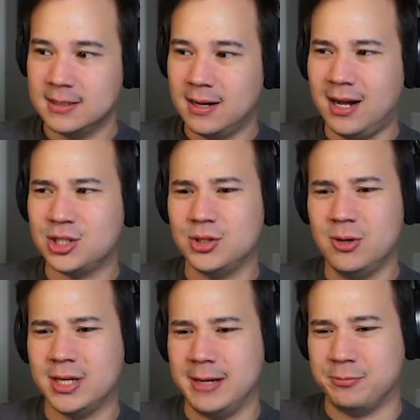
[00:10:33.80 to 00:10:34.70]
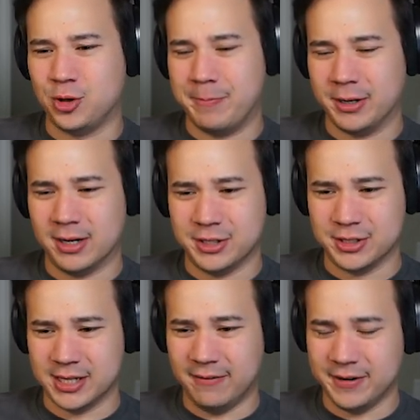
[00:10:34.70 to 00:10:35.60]
Also, don't keep tripping on
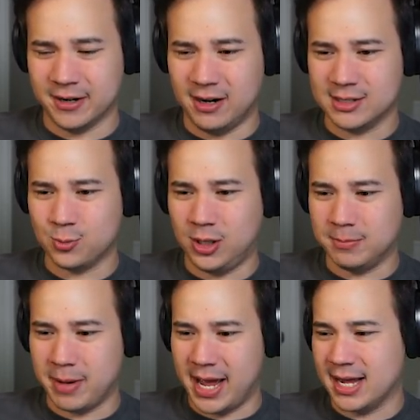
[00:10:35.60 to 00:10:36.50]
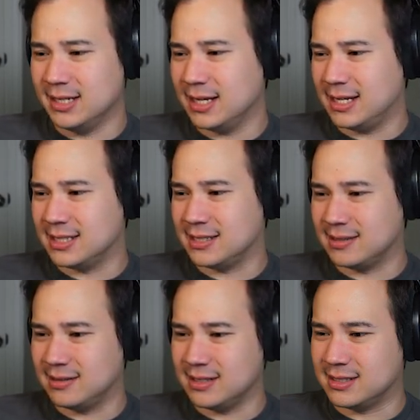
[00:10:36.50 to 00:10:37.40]
yourself here, Oswald, man. It's
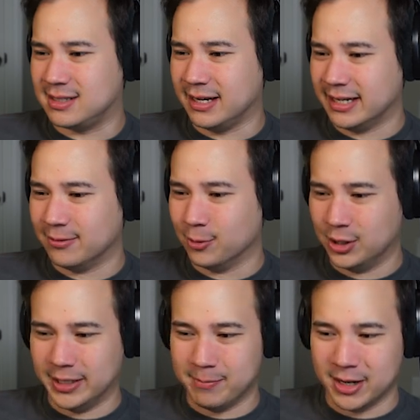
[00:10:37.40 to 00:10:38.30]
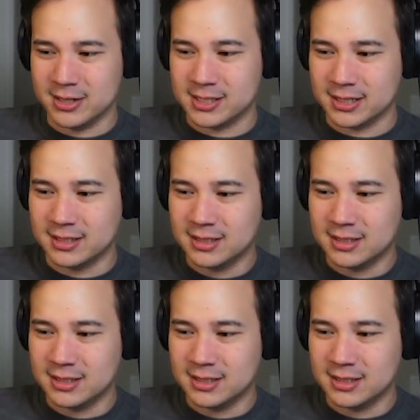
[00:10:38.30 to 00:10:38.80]
getting really embarrassing.